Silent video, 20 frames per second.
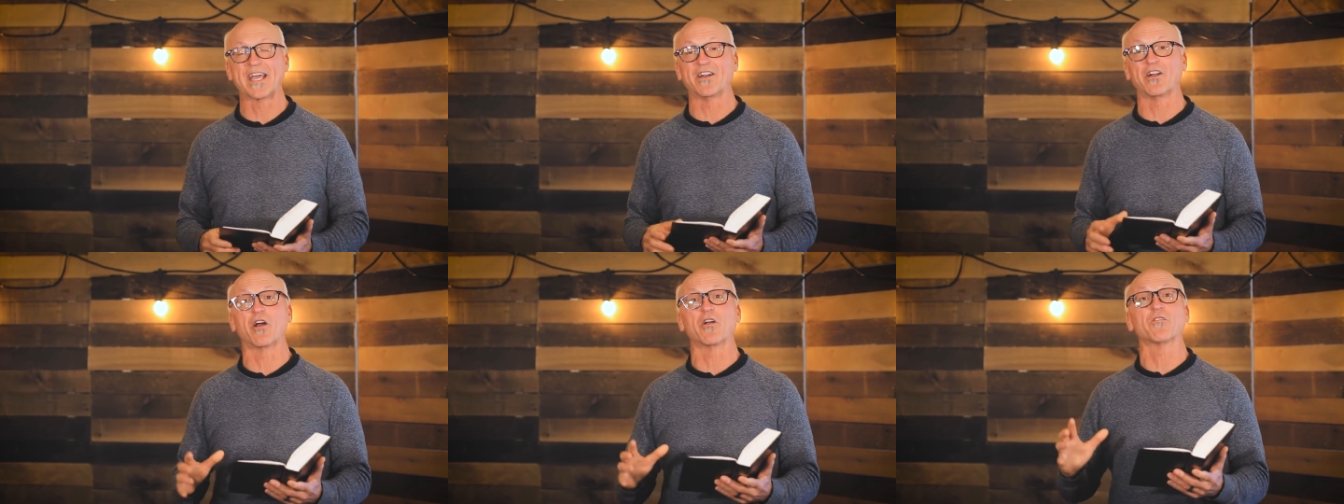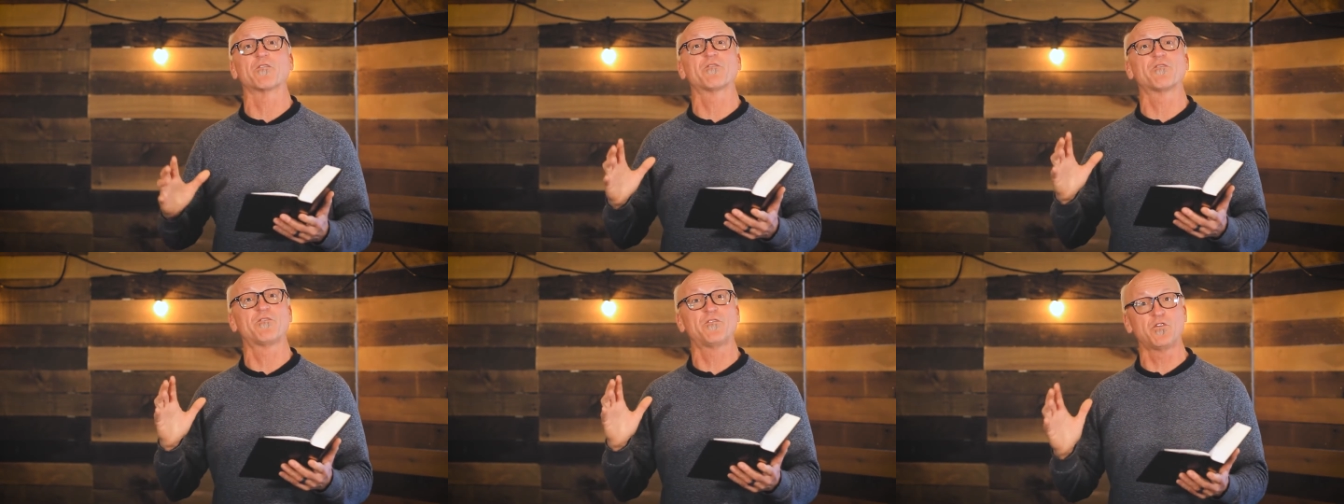and
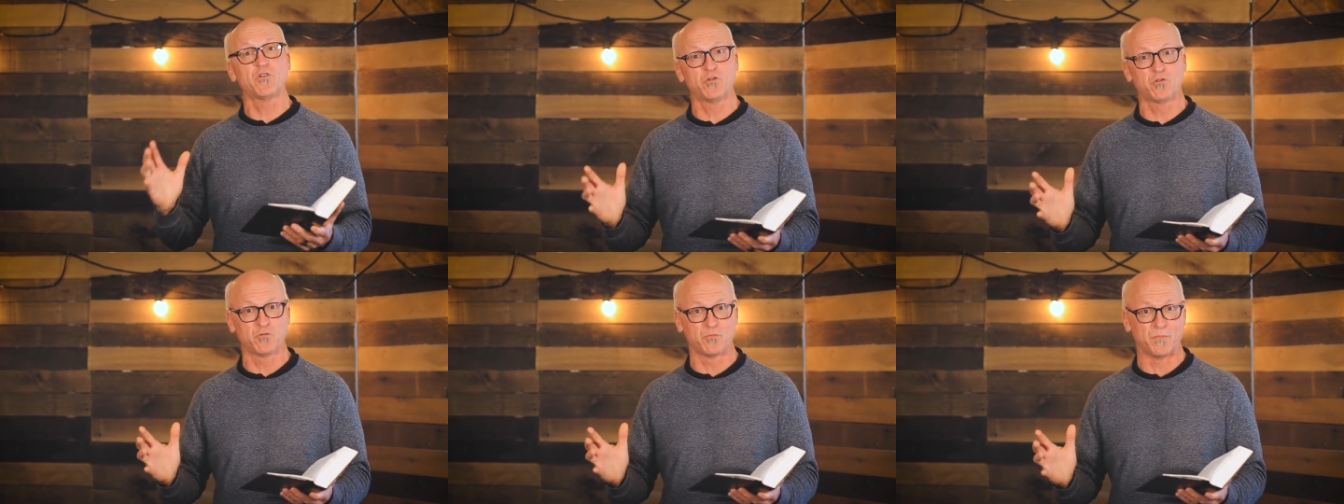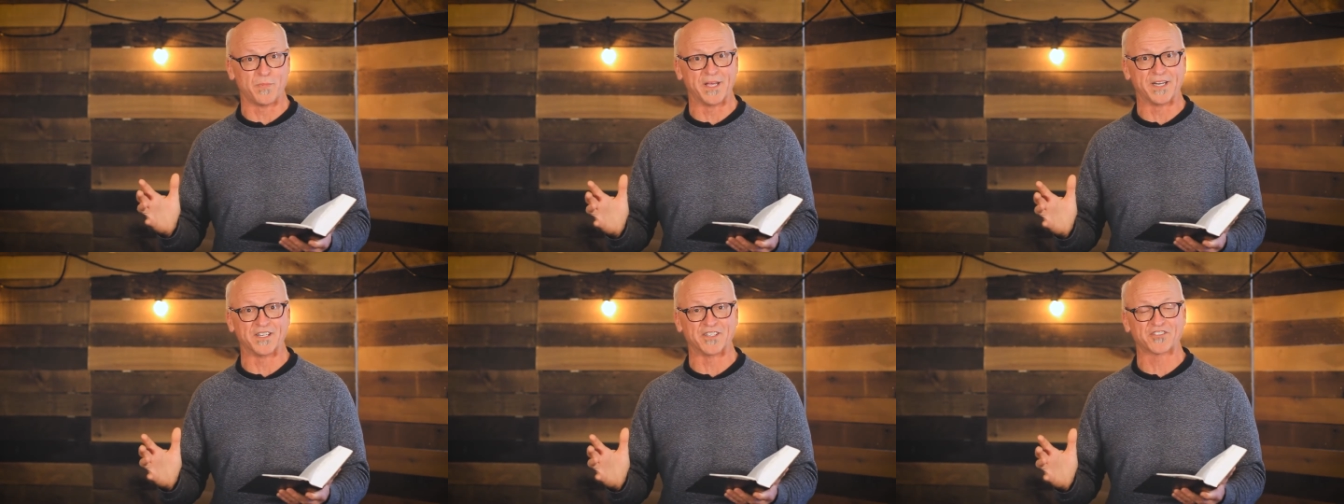our
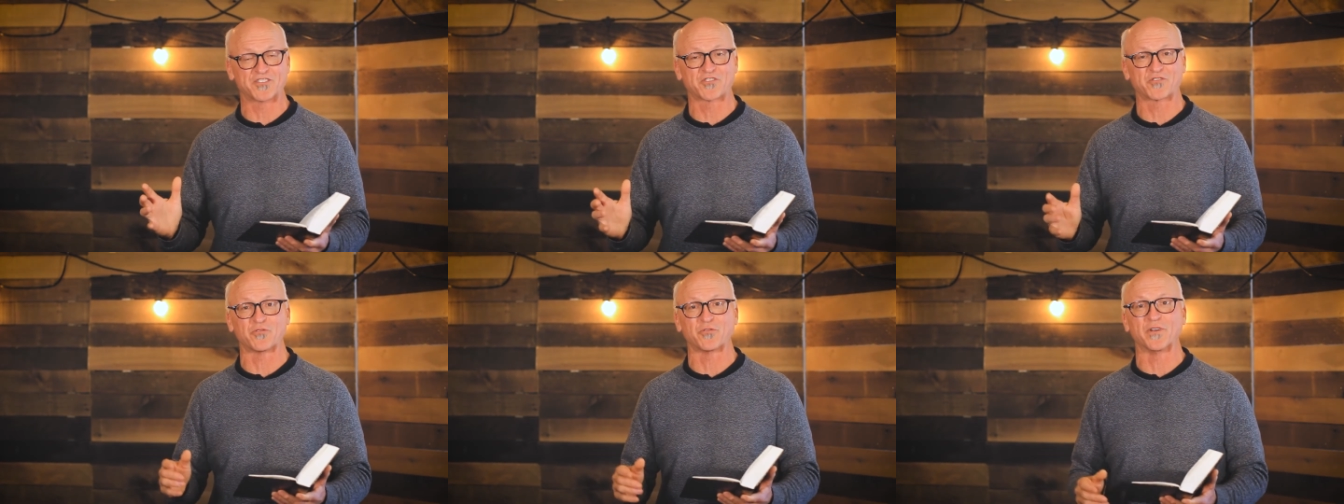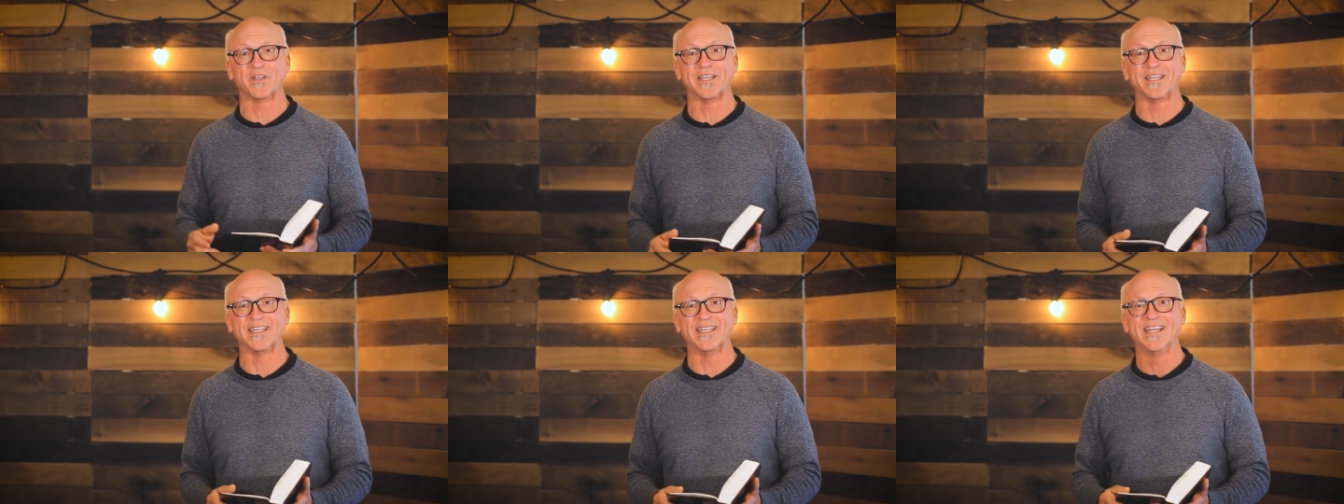food
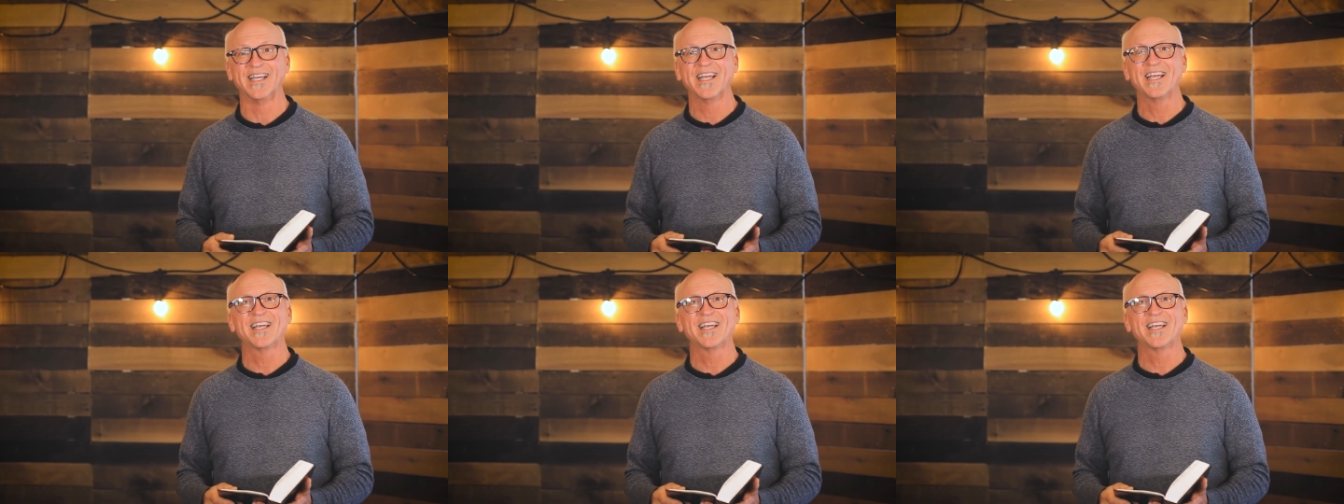ministry